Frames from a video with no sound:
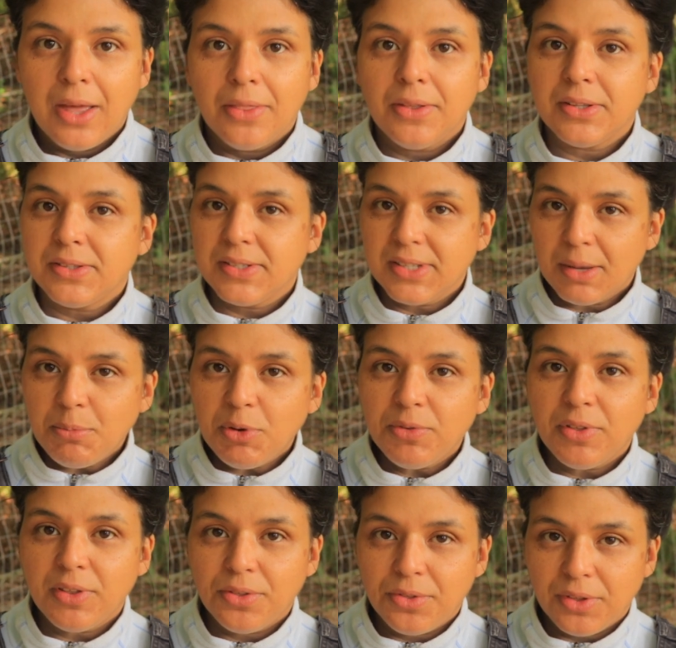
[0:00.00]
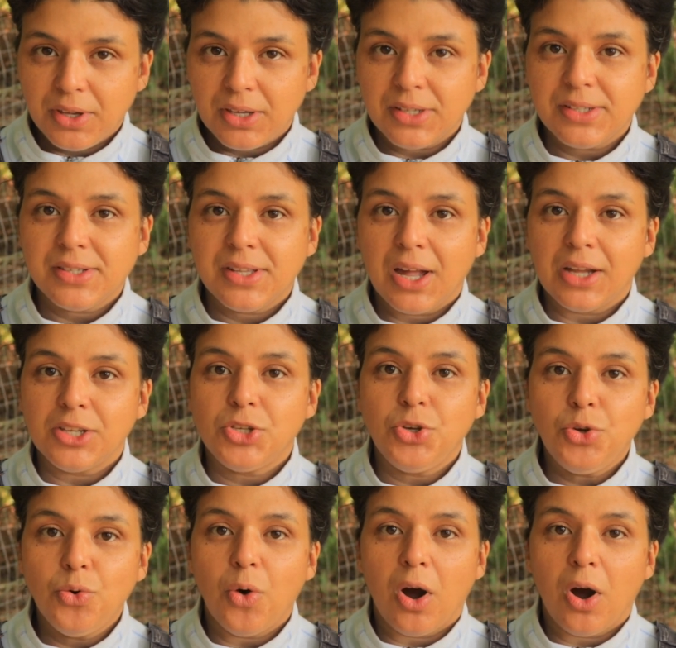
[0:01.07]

that some of the things that you